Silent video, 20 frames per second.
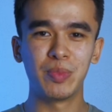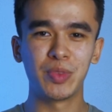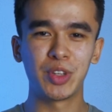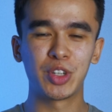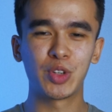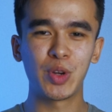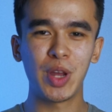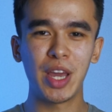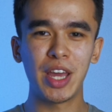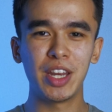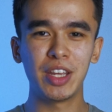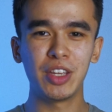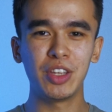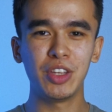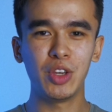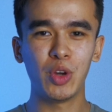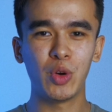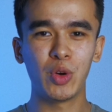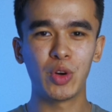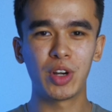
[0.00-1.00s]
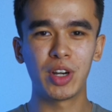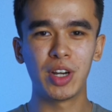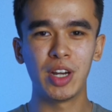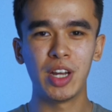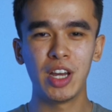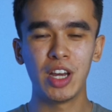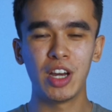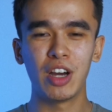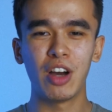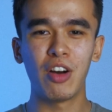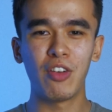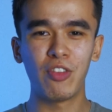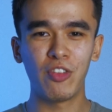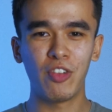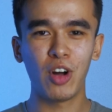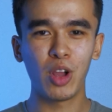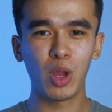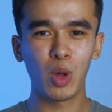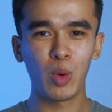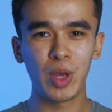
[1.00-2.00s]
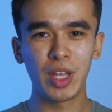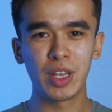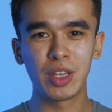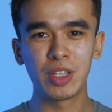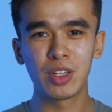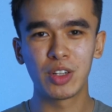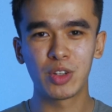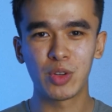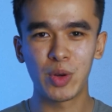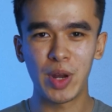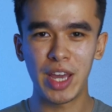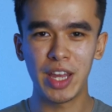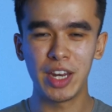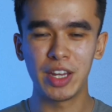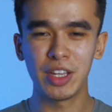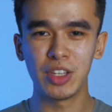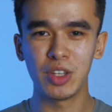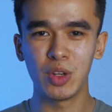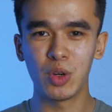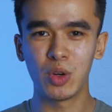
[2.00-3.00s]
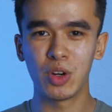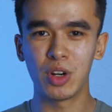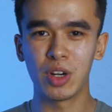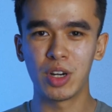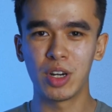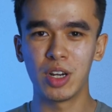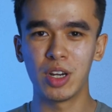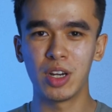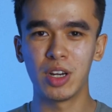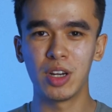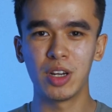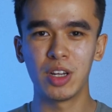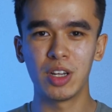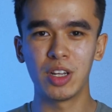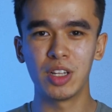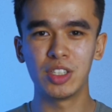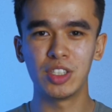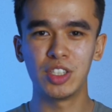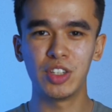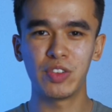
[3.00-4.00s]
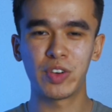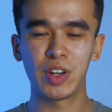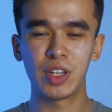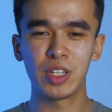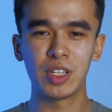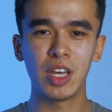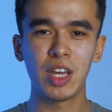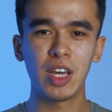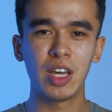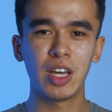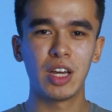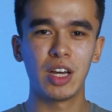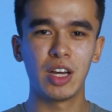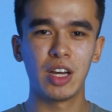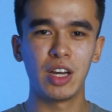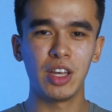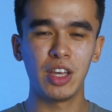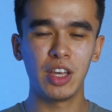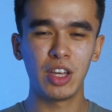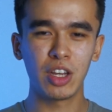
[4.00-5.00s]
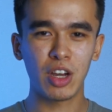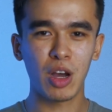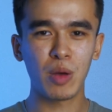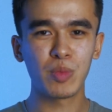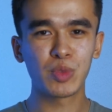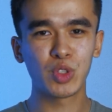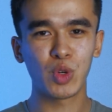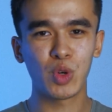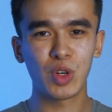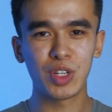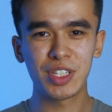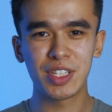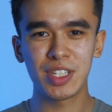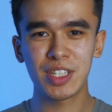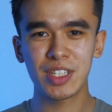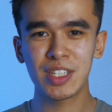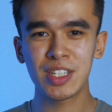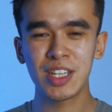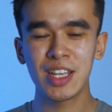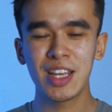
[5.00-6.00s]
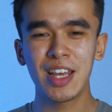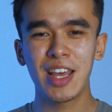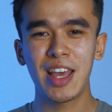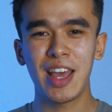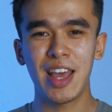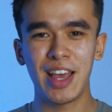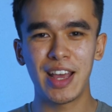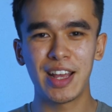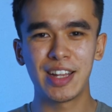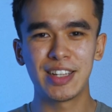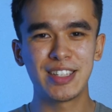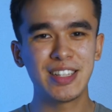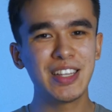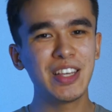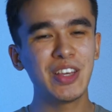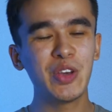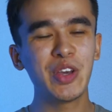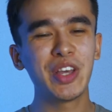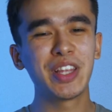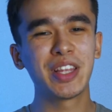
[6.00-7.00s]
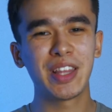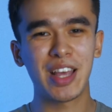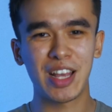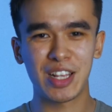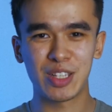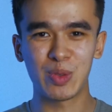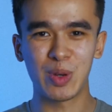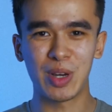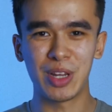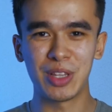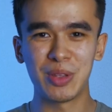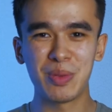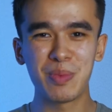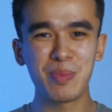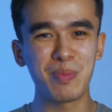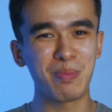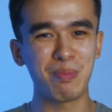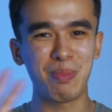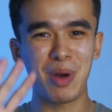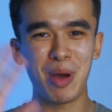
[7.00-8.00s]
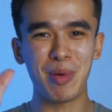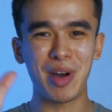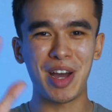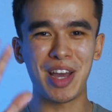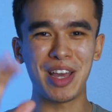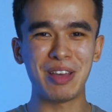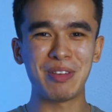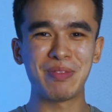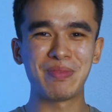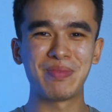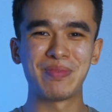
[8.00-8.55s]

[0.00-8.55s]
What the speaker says: creating your following, creating your different income sources, and see you in the next one. Bye bye.